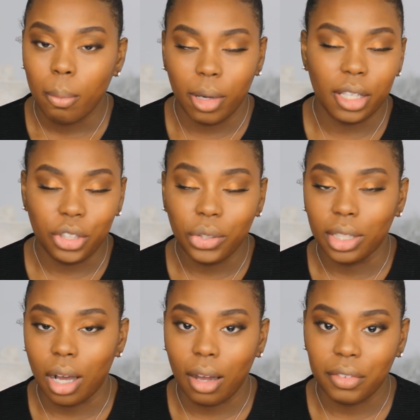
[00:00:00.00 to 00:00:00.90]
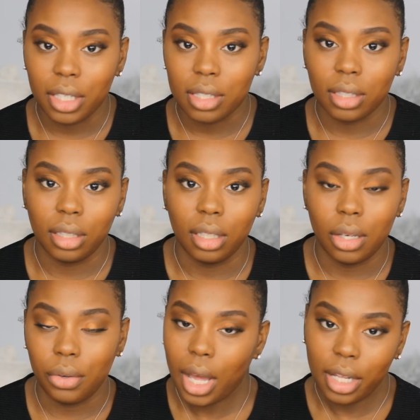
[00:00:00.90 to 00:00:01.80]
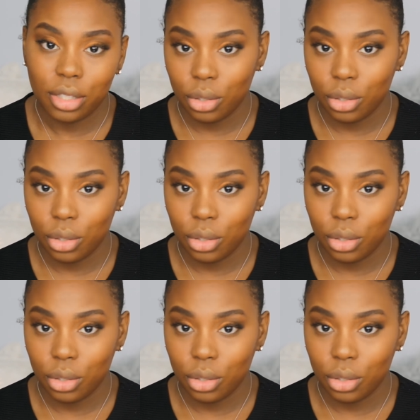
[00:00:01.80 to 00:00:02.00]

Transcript: But you can obviously not